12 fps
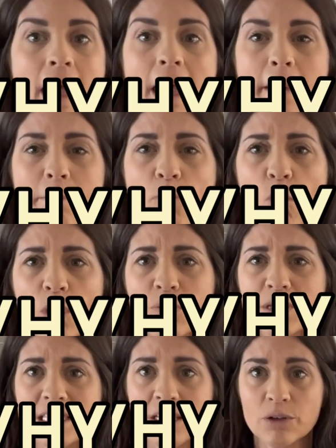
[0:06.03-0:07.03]
and more
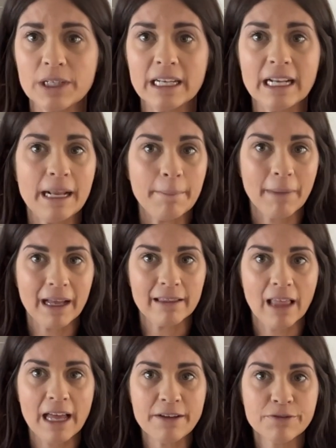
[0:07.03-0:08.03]
resilient in my
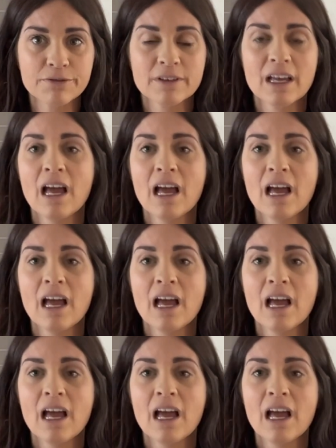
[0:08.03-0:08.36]
life.